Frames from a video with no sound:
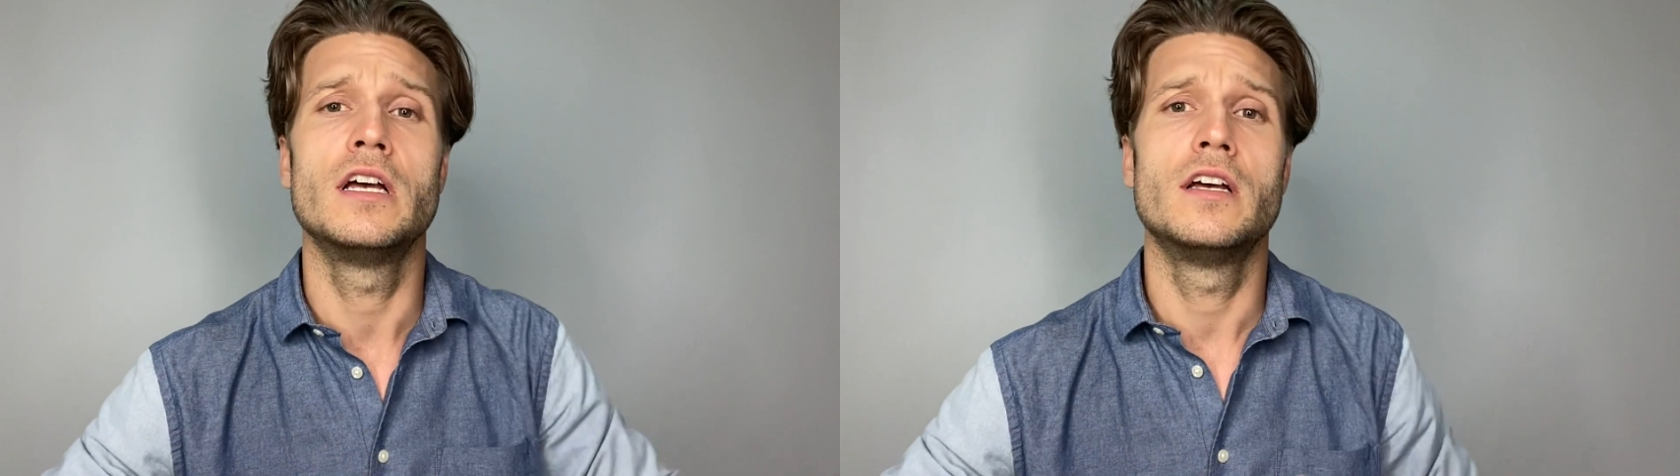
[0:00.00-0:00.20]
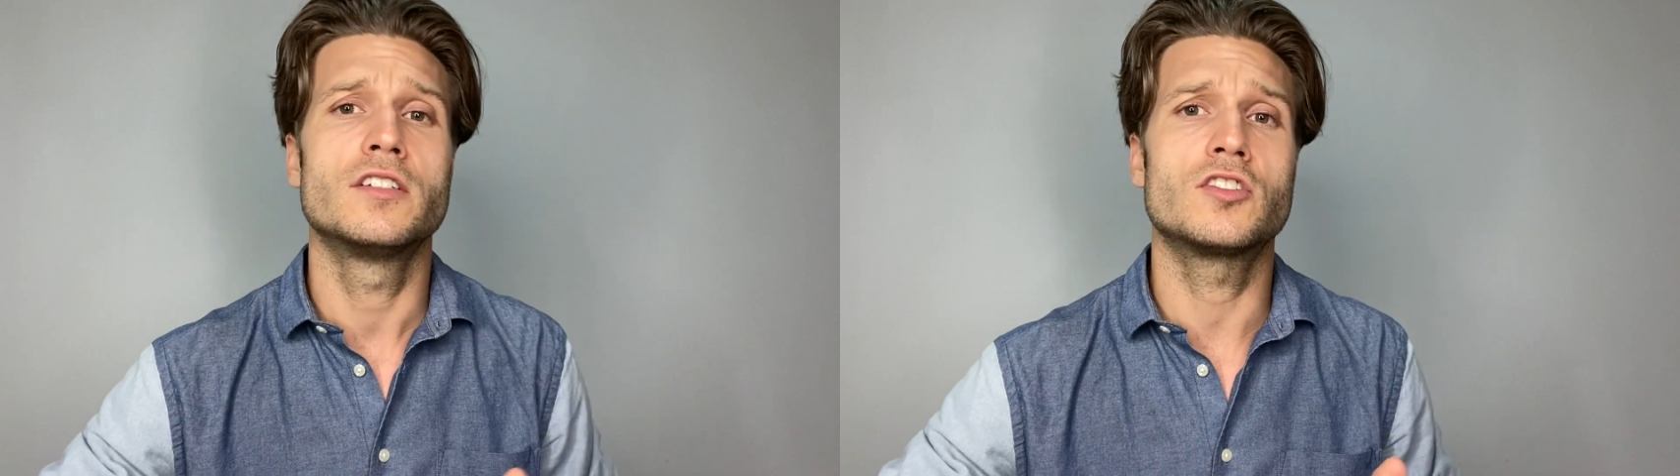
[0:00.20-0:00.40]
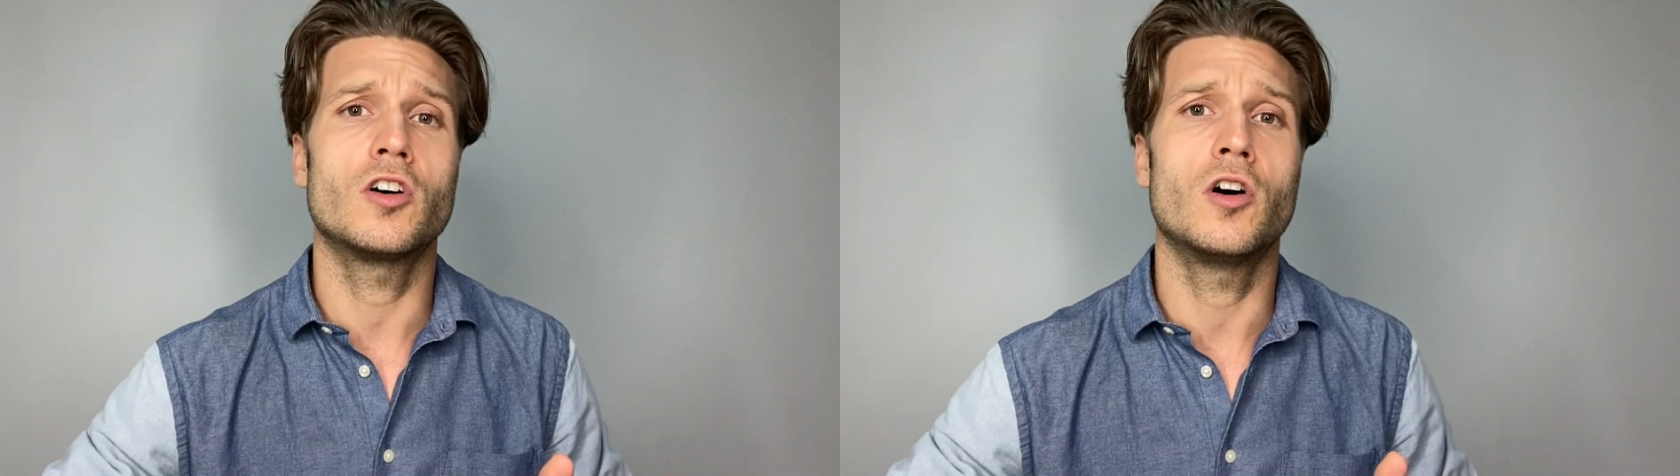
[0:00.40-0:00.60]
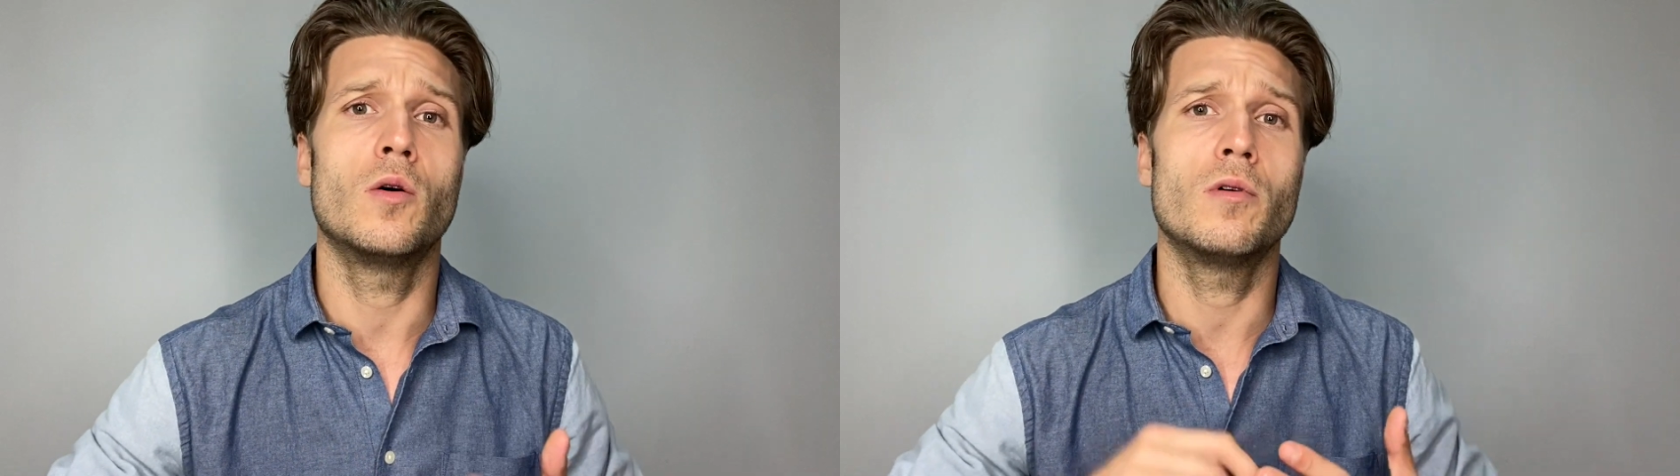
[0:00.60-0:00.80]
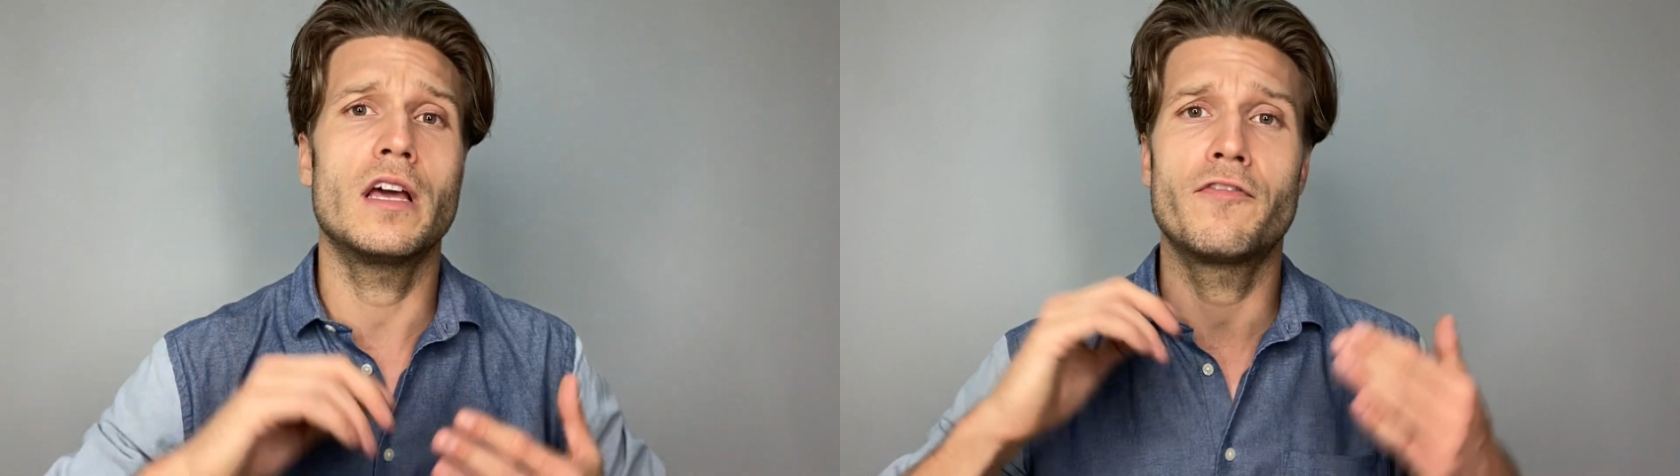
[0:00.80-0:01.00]

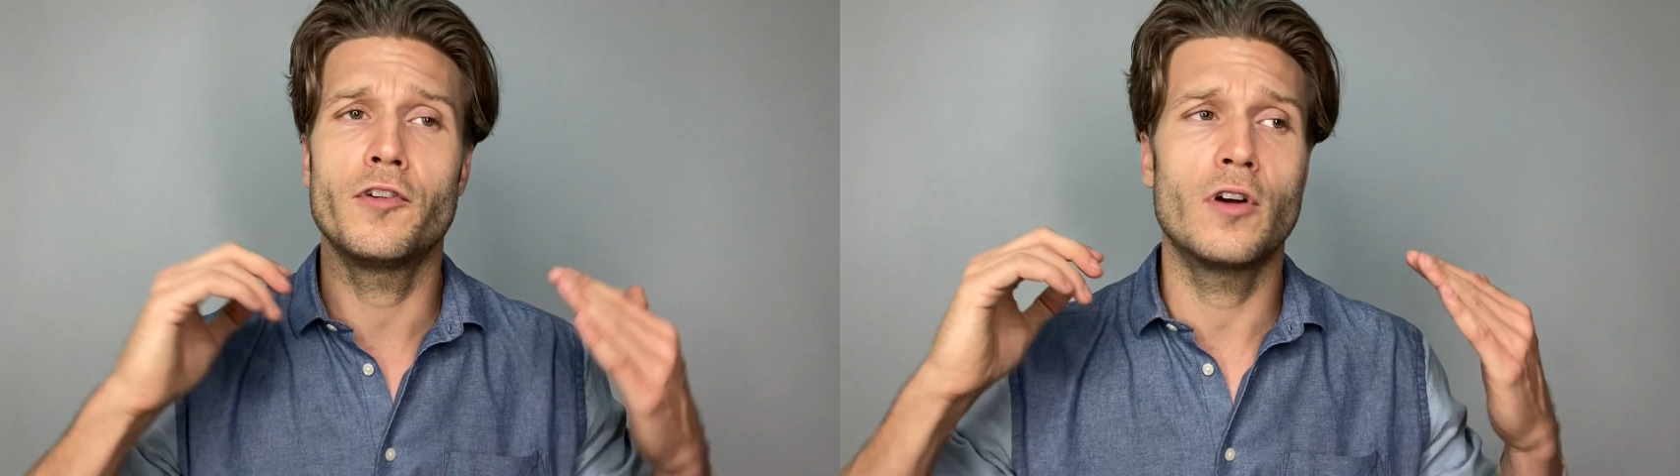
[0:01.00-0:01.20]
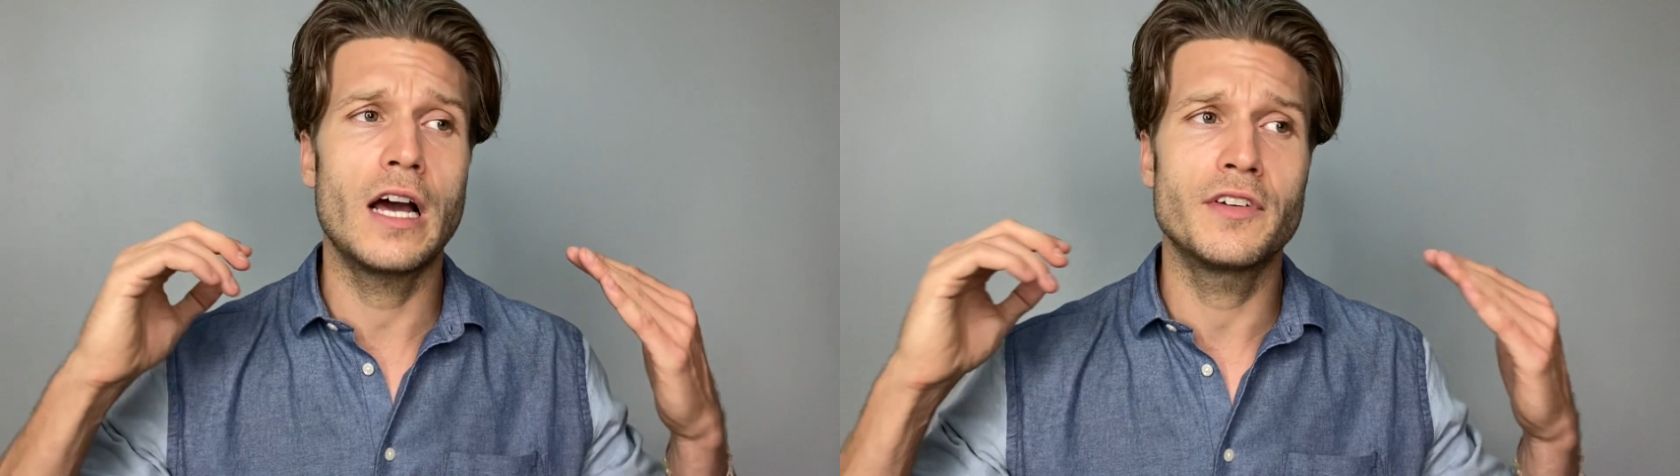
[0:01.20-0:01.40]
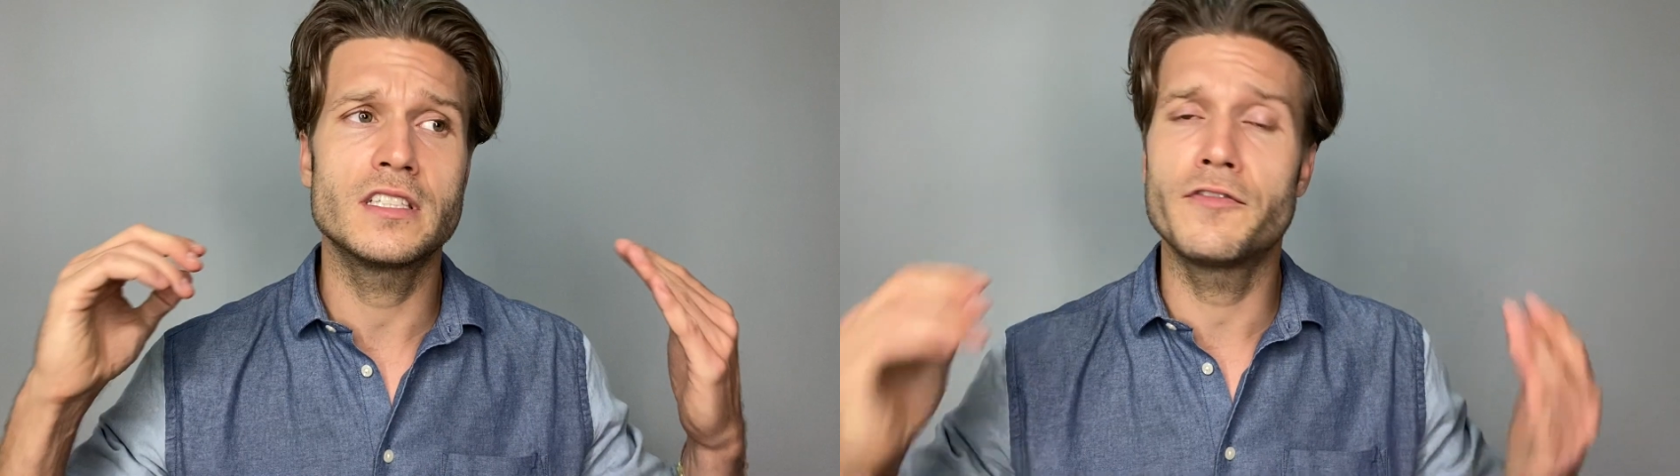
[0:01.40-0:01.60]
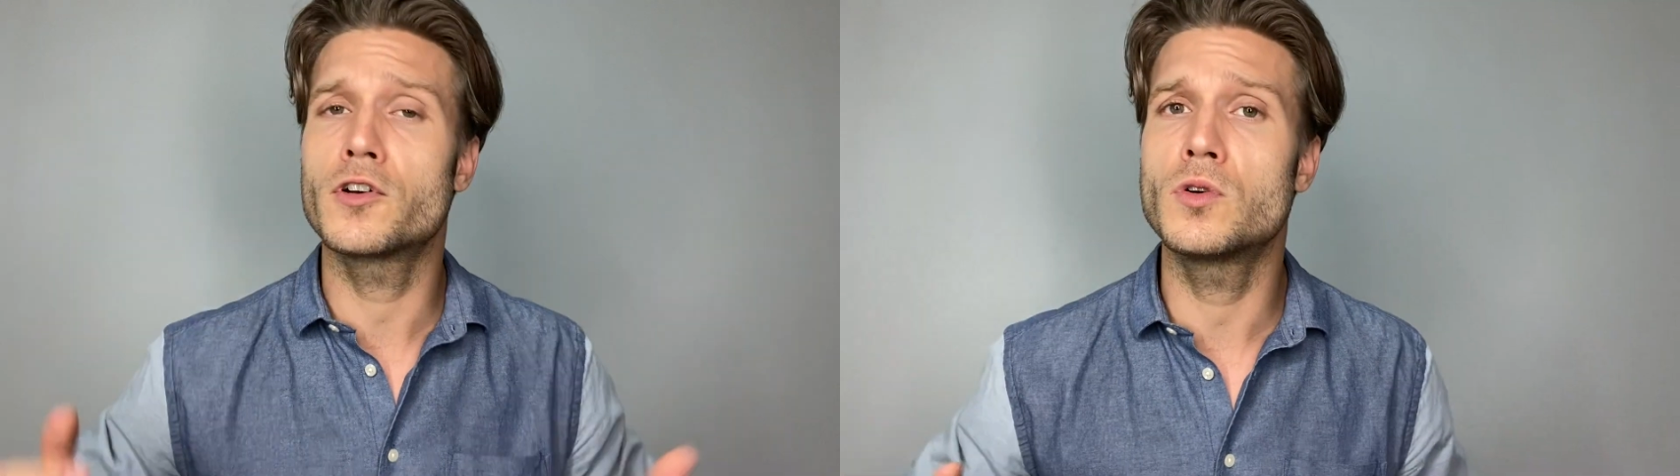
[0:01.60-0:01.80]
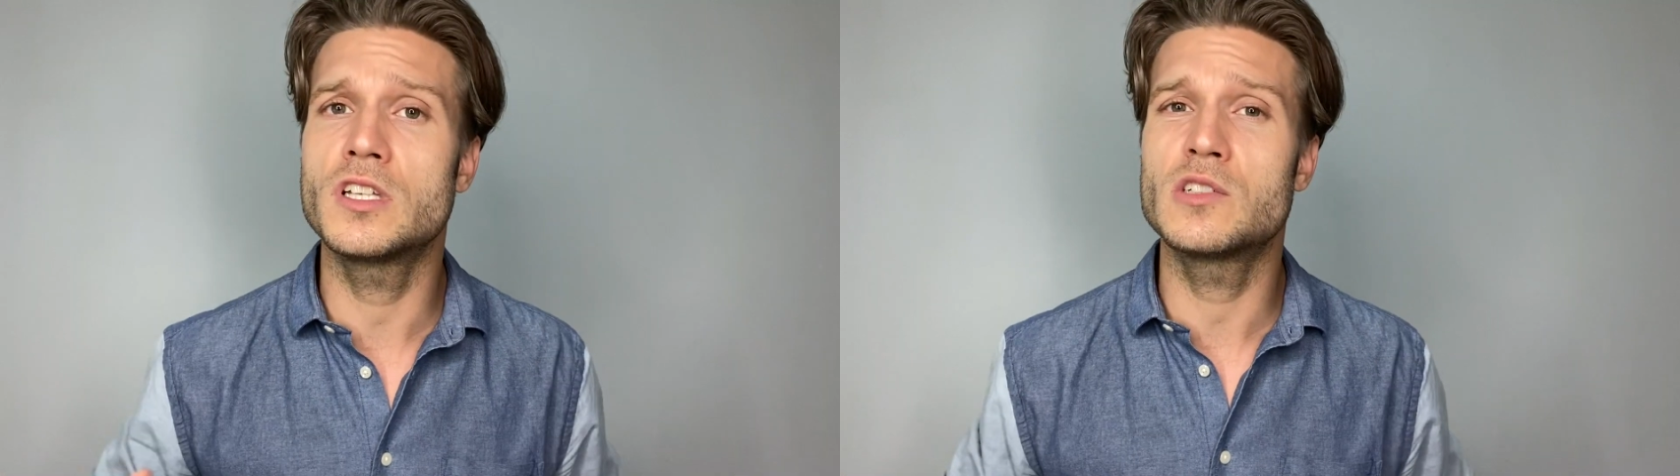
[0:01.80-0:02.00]
So if you're having
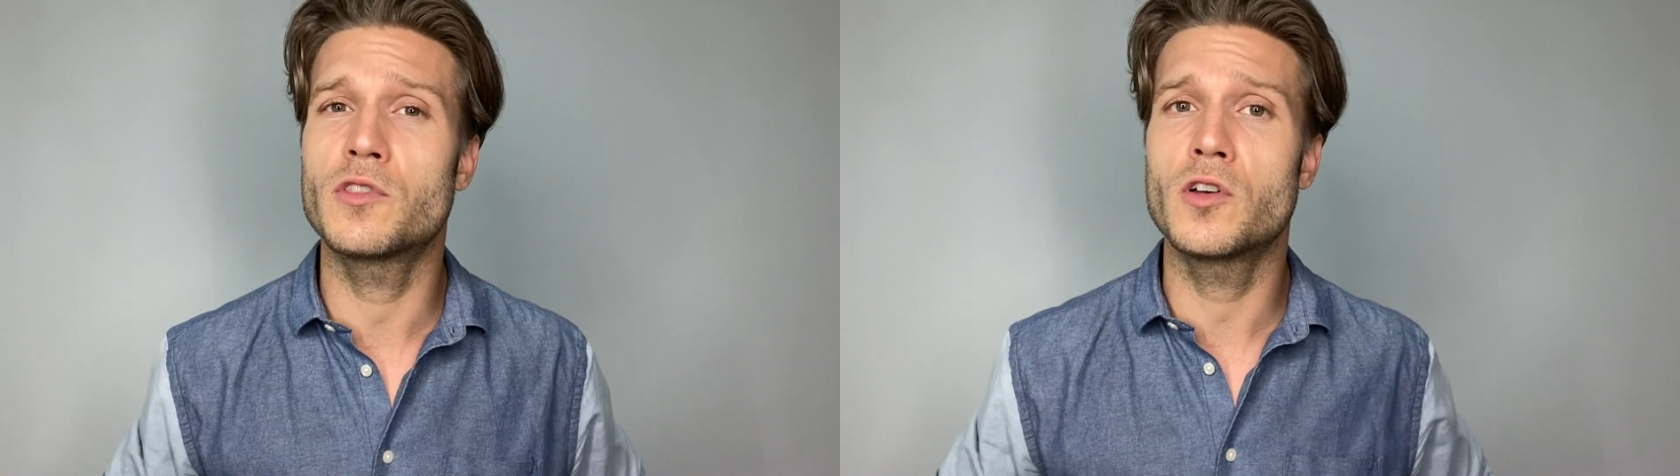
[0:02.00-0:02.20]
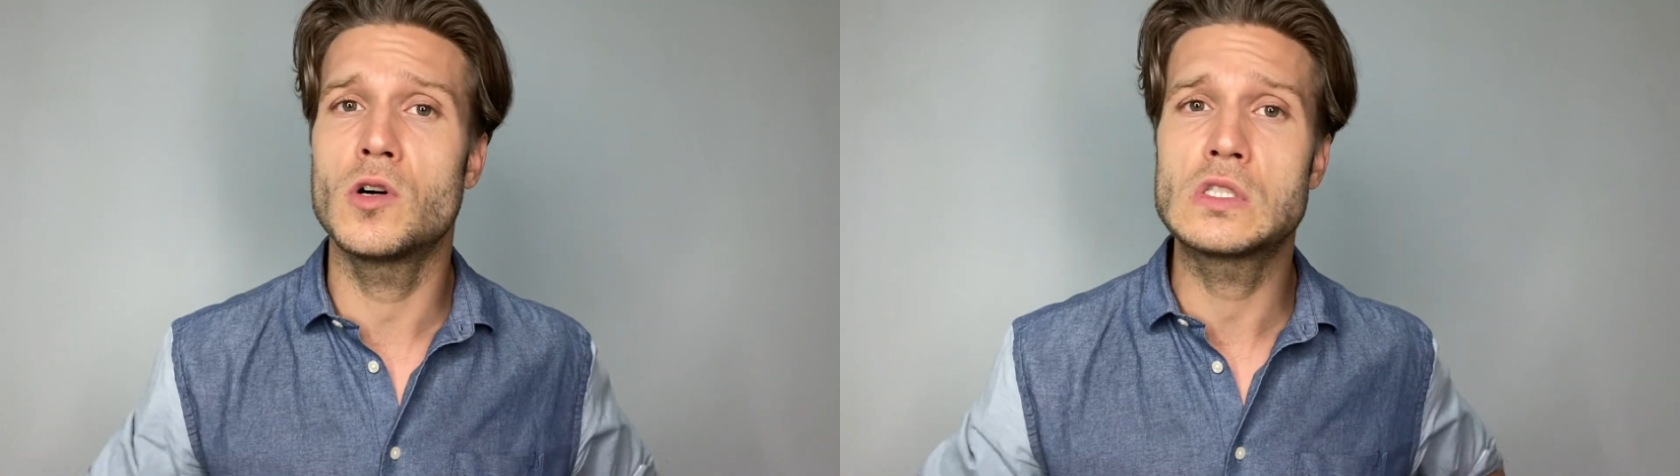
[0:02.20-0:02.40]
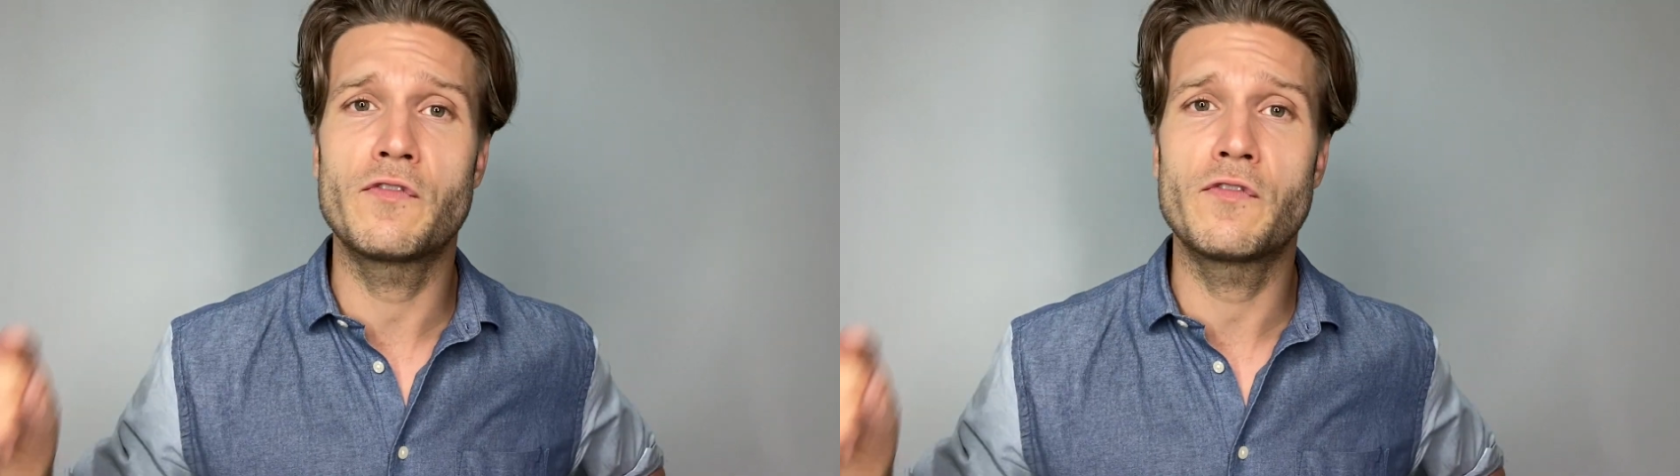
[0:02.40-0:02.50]
difficulties with those,